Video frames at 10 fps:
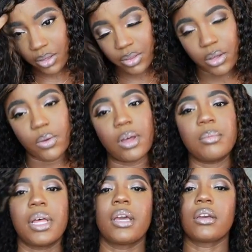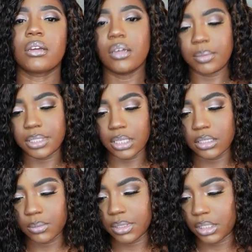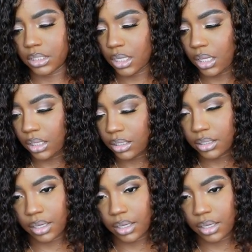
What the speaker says: I'm like obsessed with this color.